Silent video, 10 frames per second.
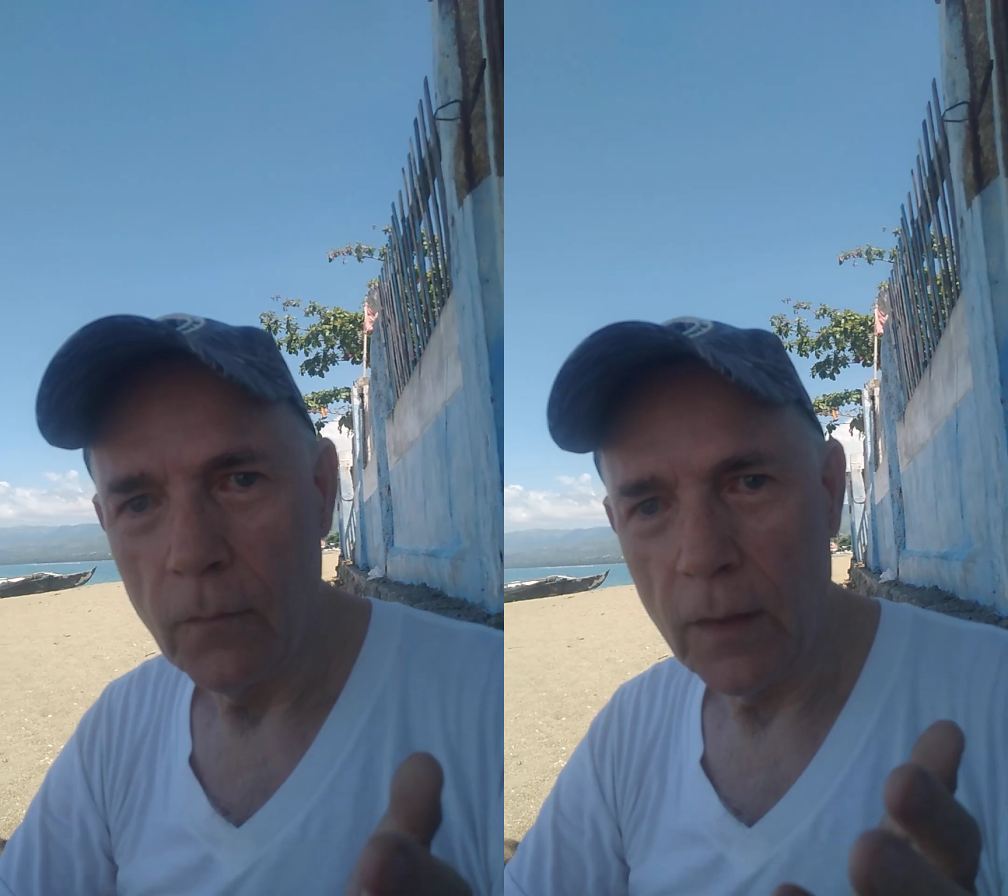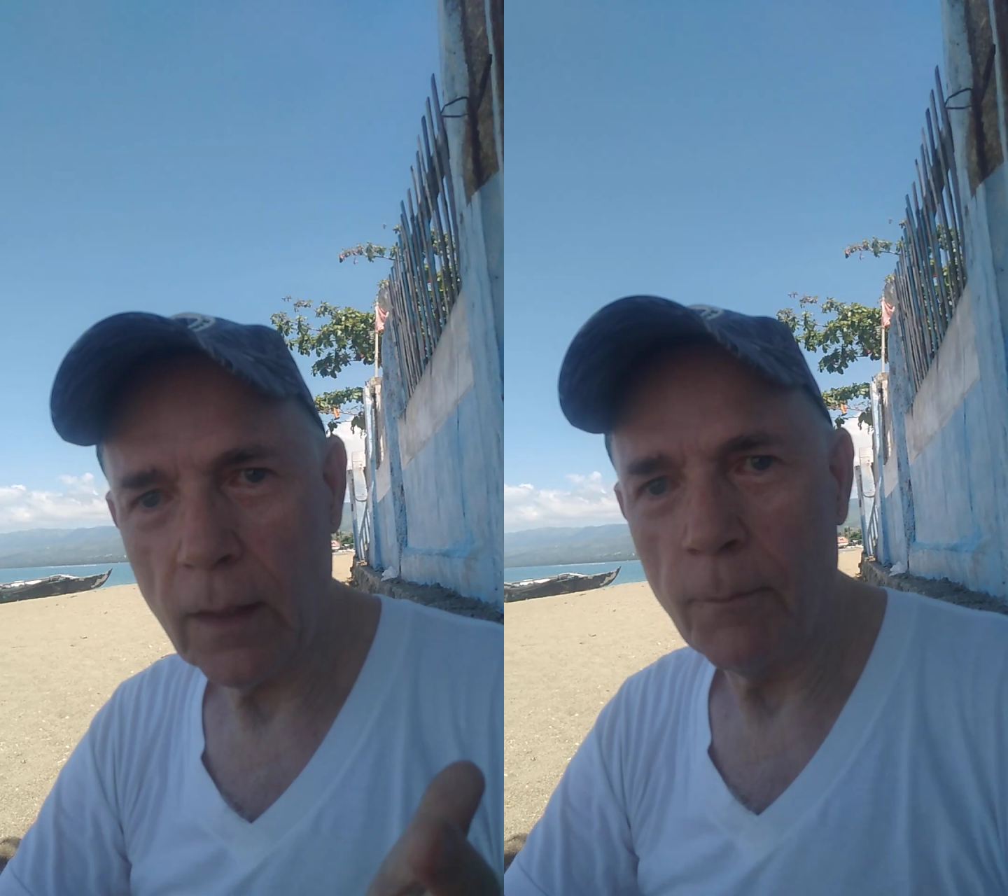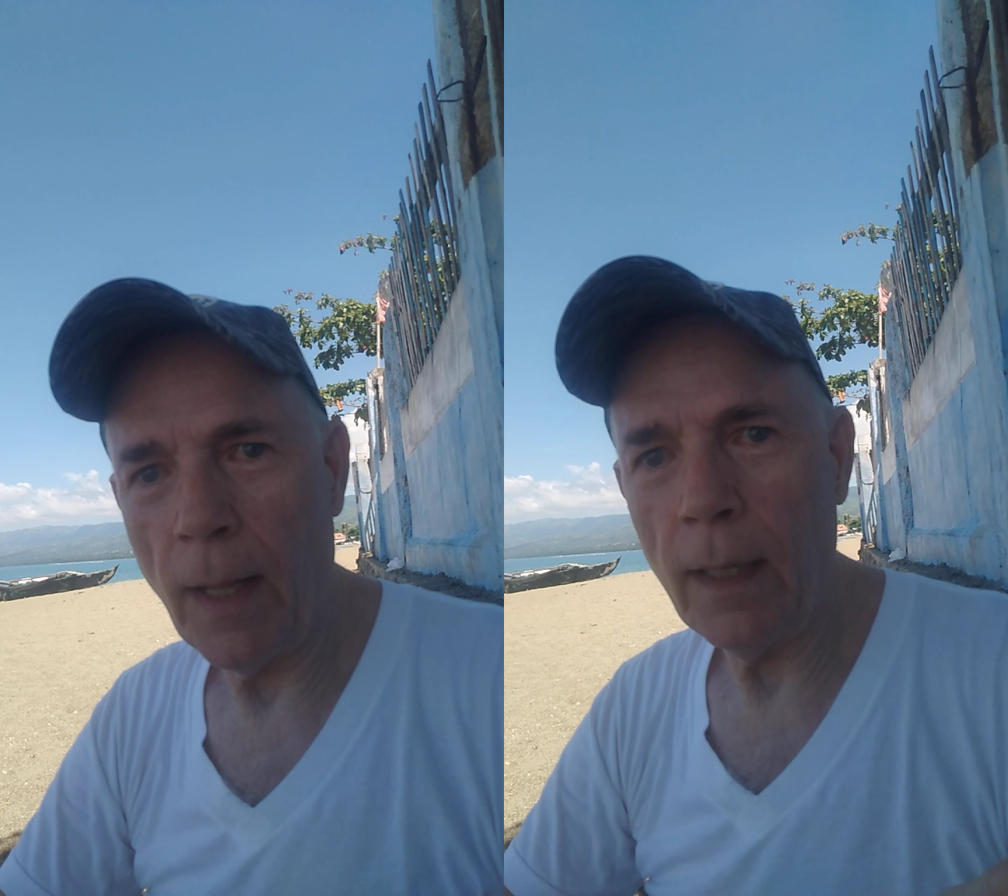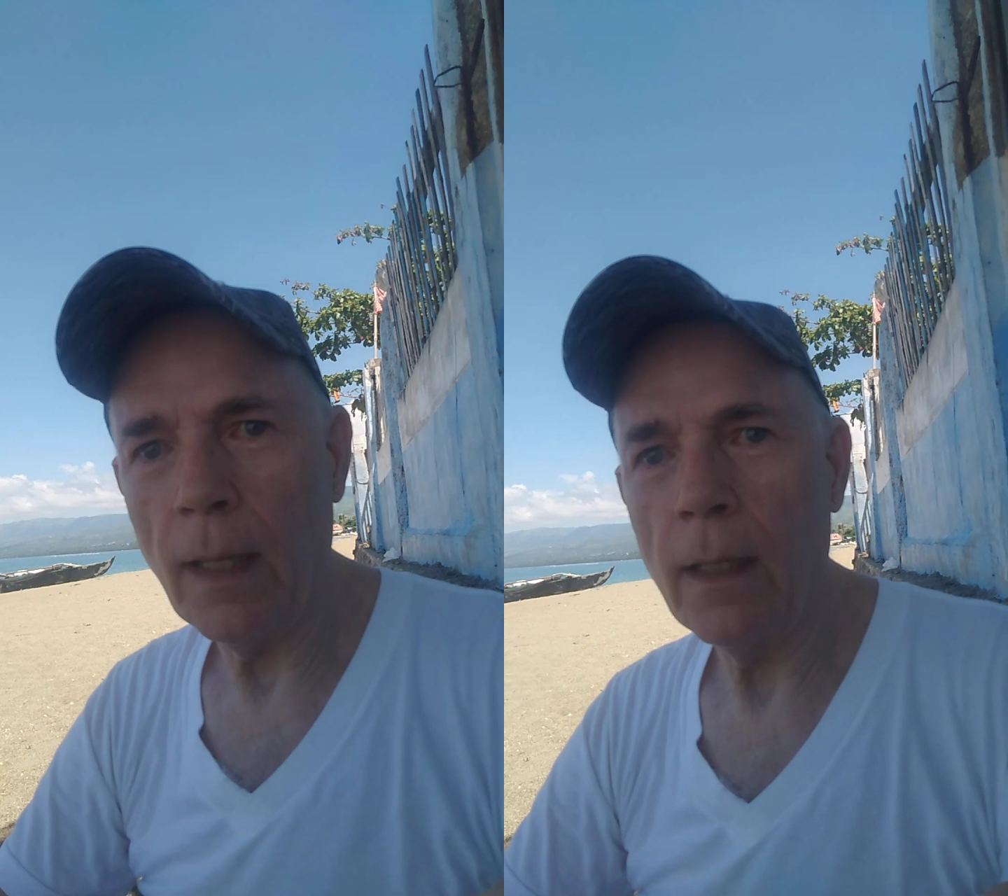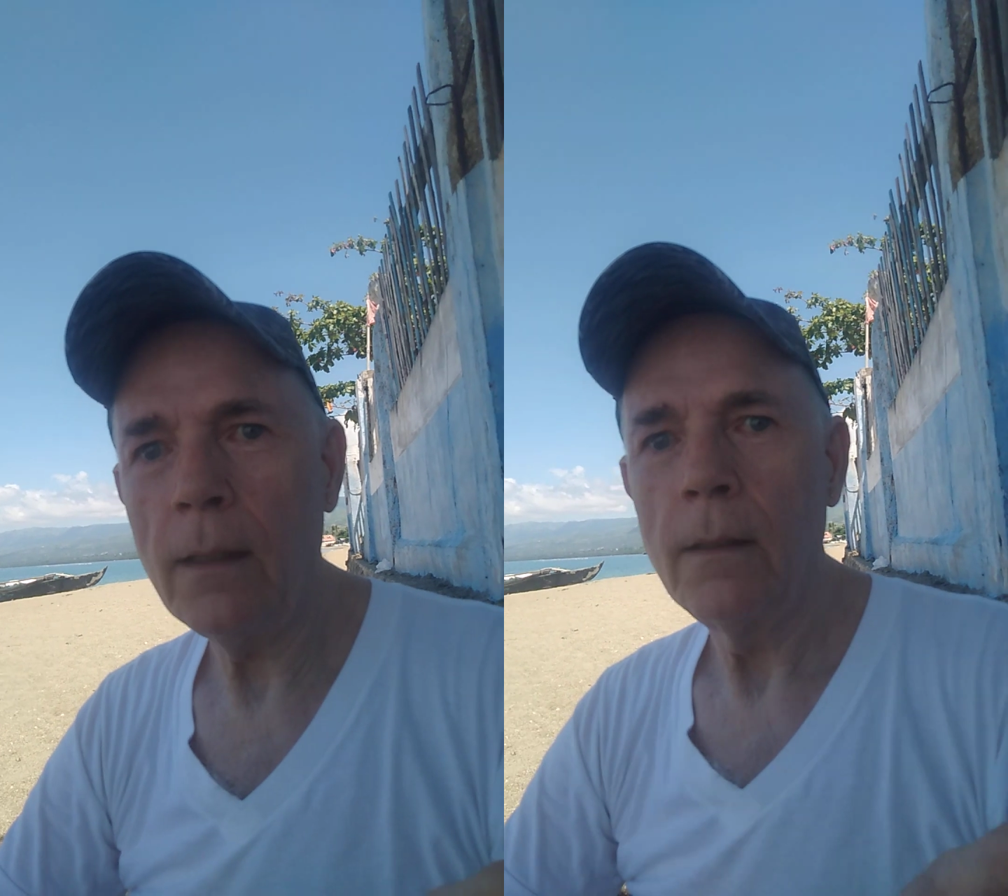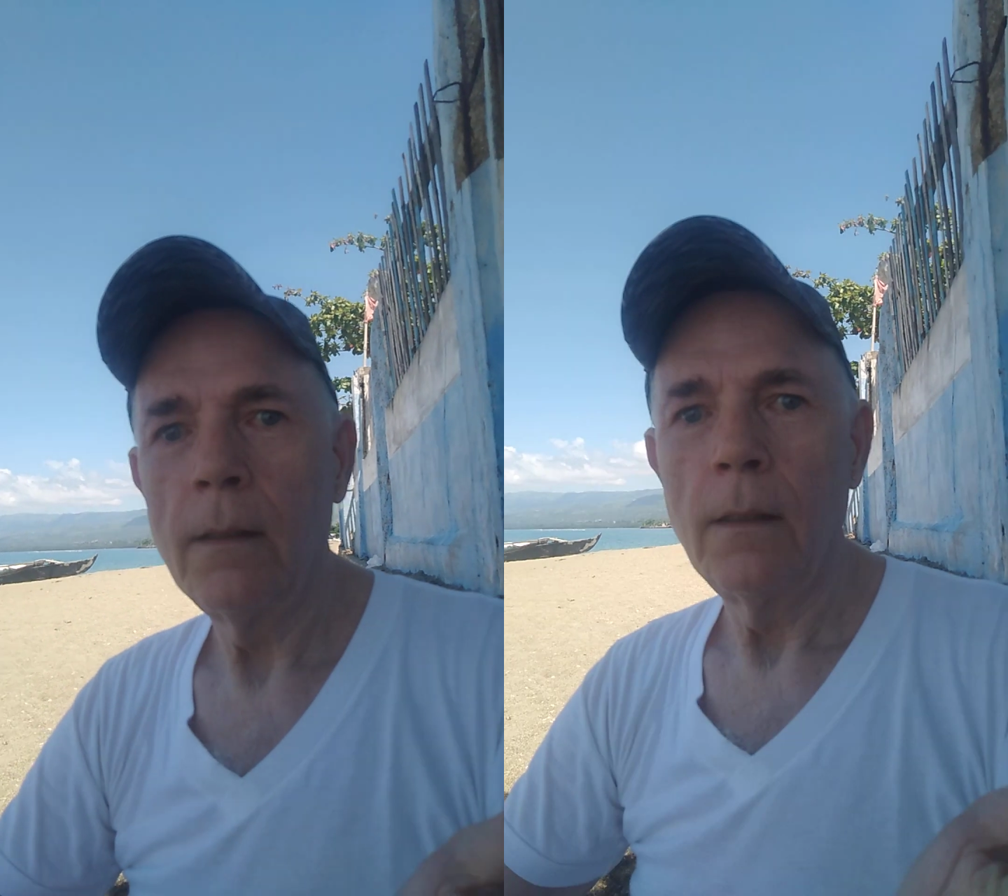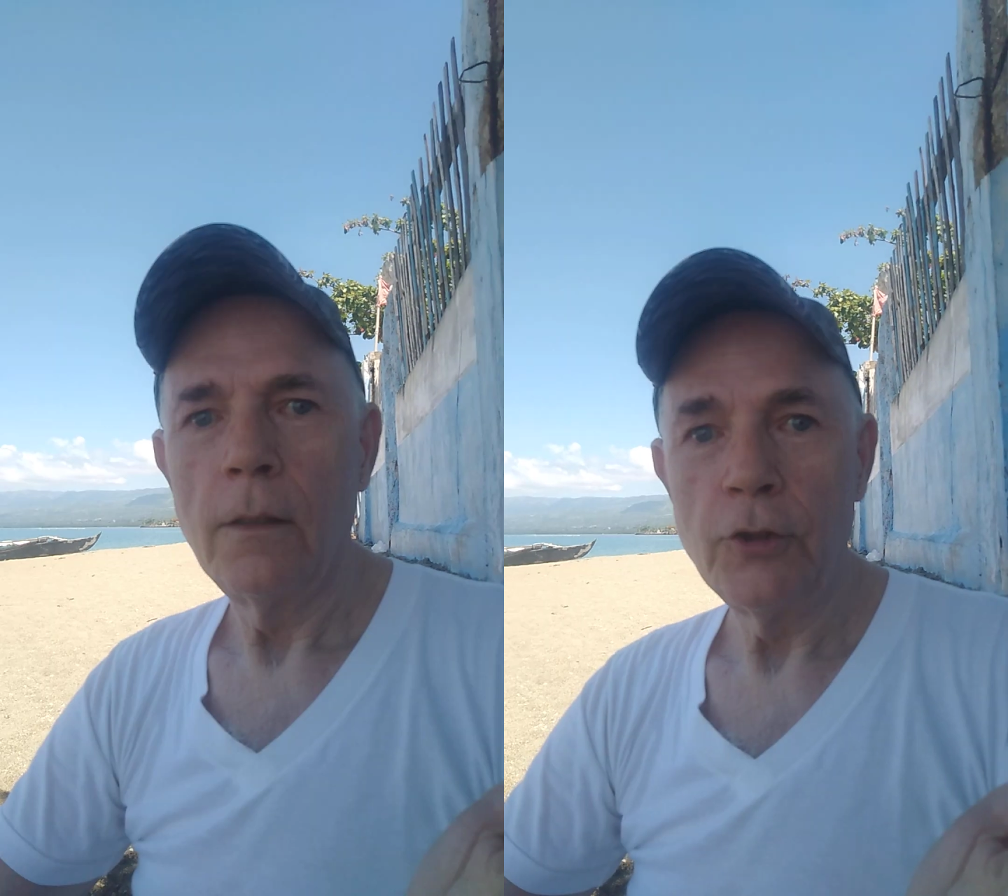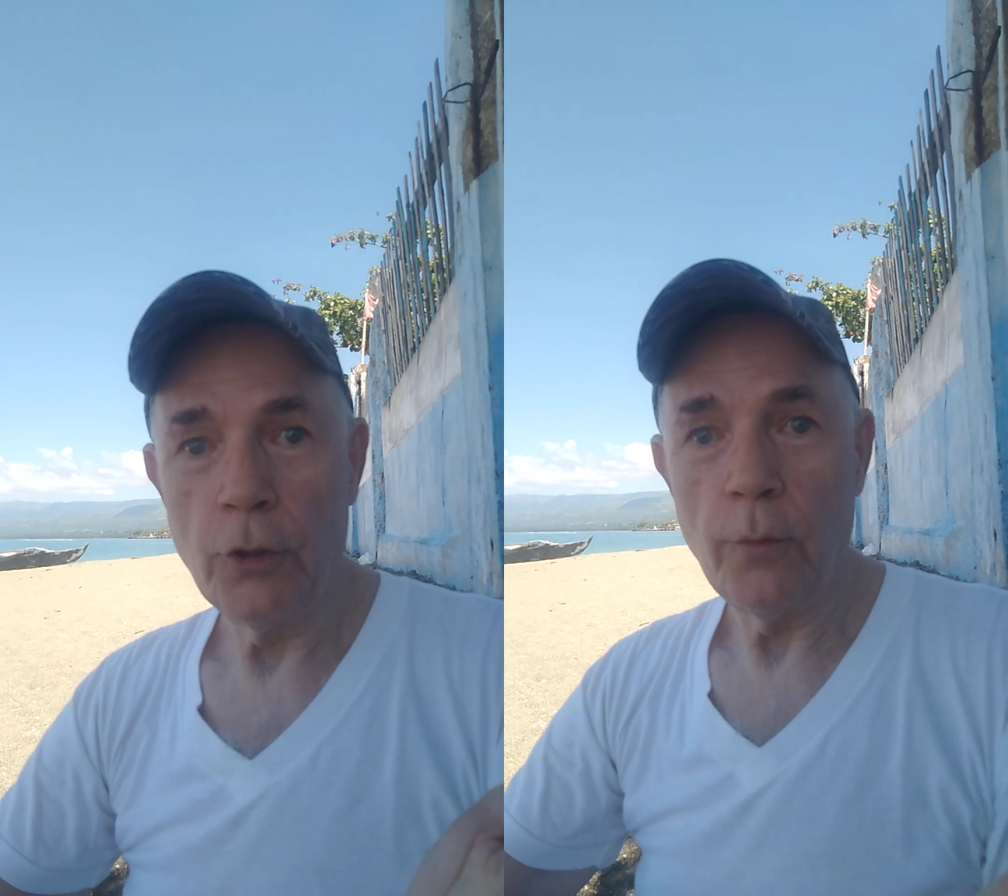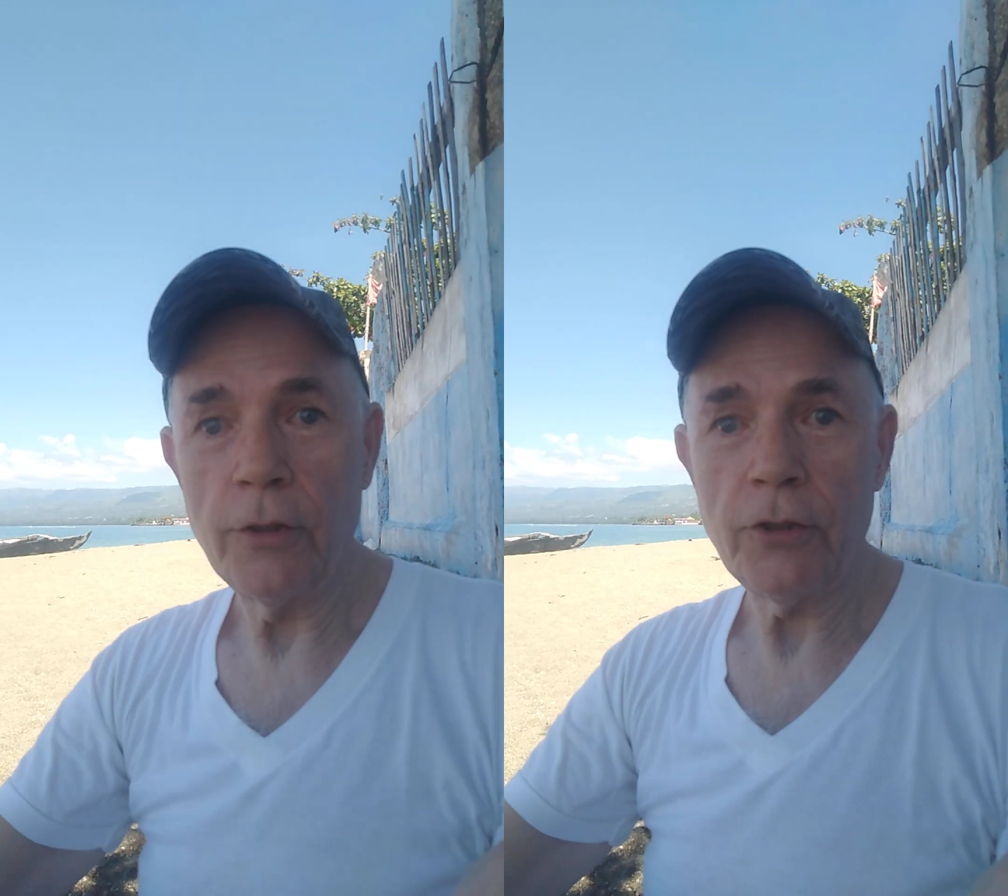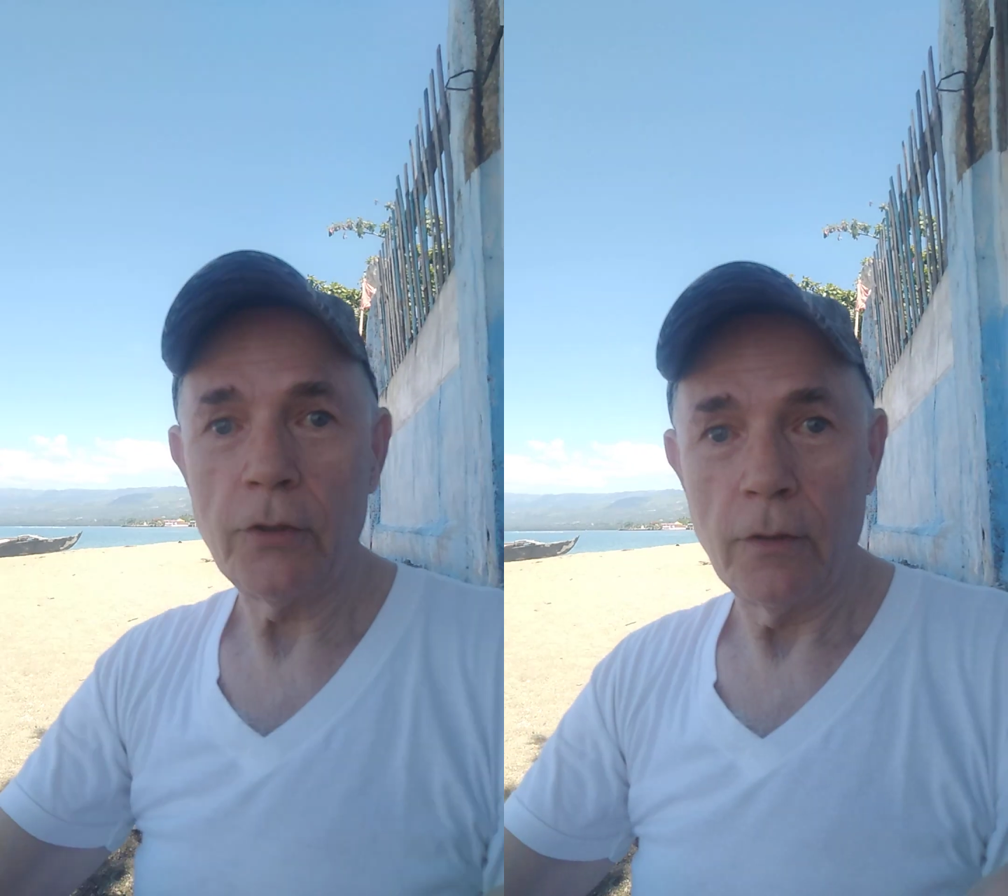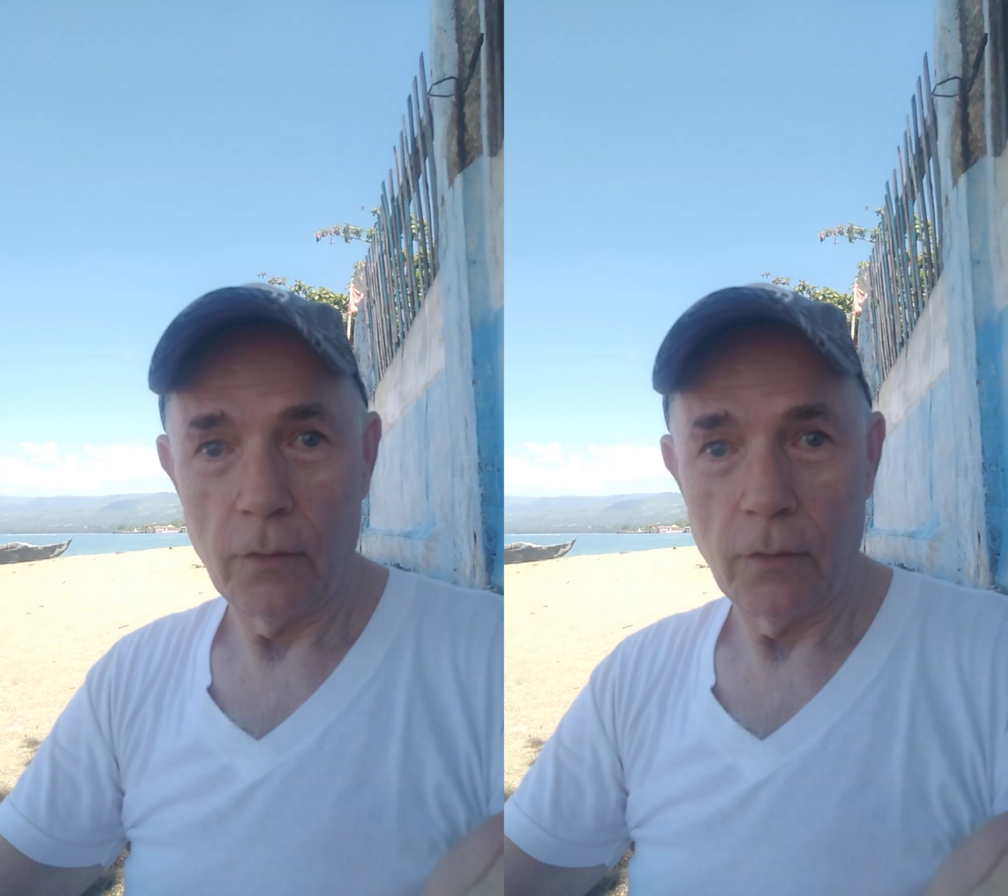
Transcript: the Kabbalah, Jewish,